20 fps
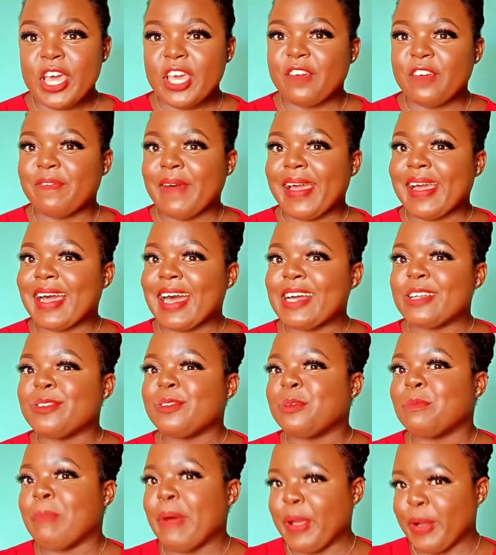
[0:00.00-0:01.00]
If I can't
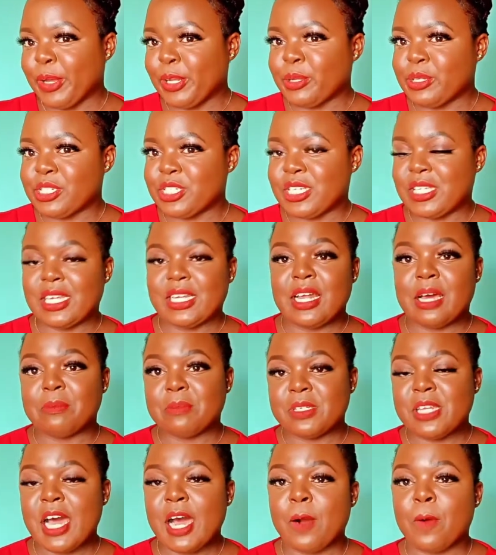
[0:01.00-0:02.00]
do biology, then
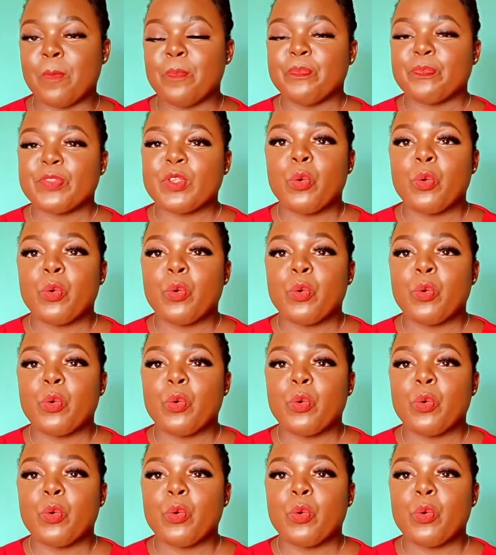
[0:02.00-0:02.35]
I'm dull.